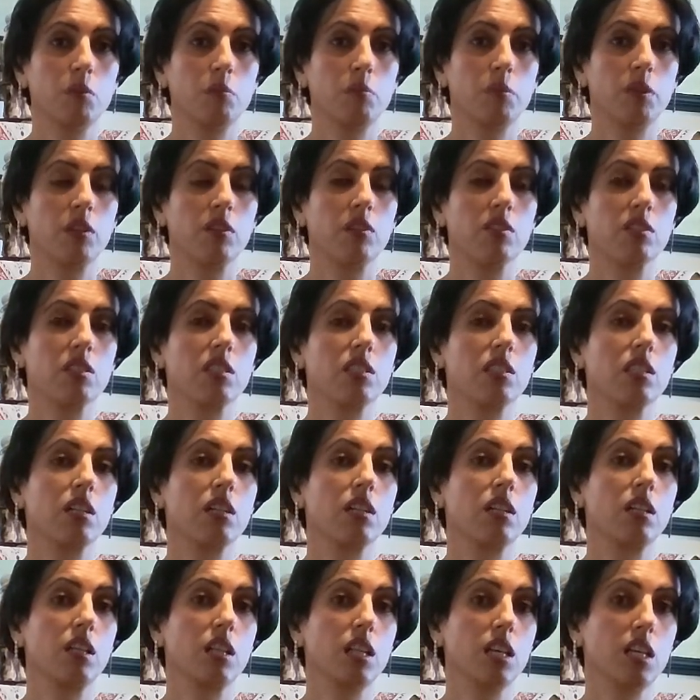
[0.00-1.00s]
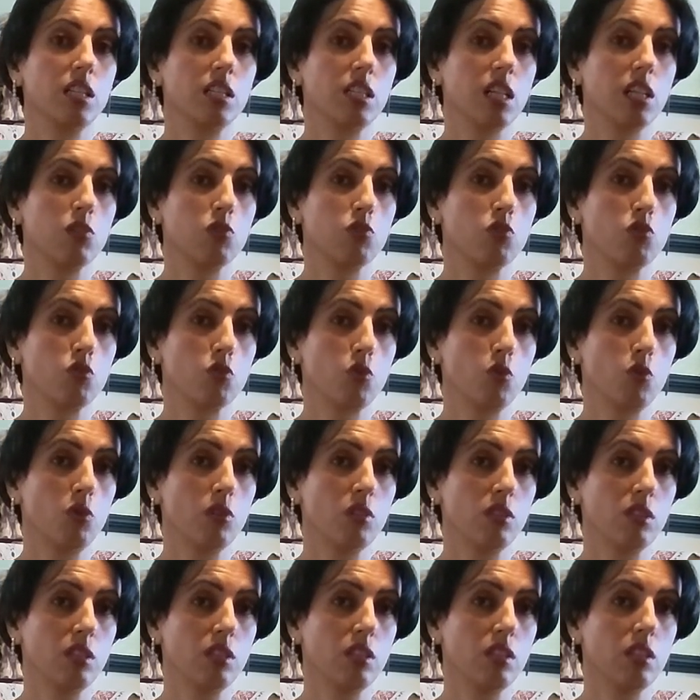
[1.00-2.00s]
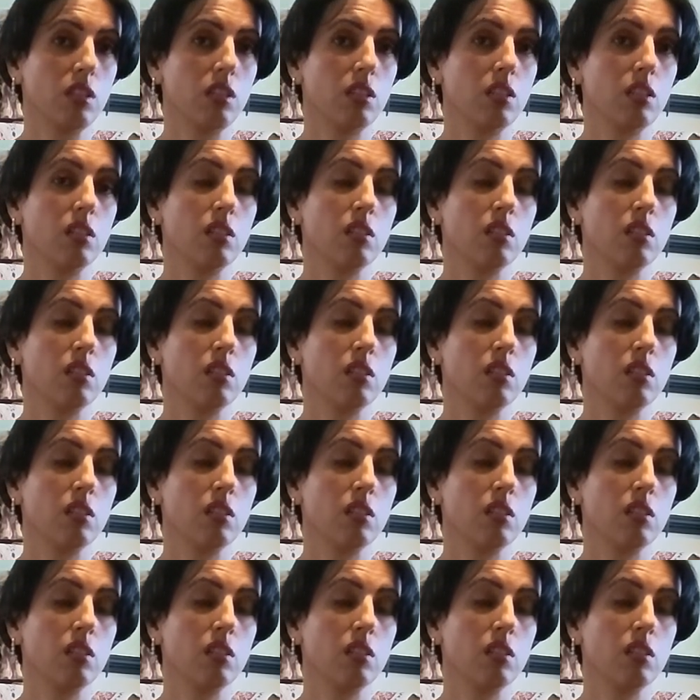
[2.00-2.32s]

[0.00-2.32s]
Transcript: because the leg that's shorter